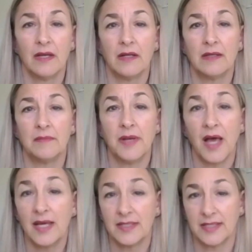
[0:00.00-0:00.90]

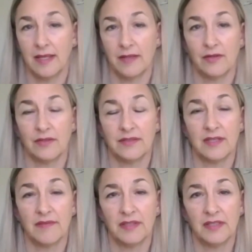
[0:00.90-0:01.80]
not Tylenol,
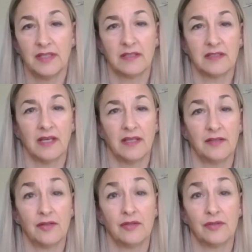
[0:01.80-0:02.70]
definitely not
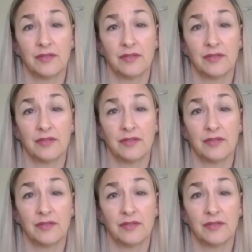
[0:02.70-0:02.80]
Tylenol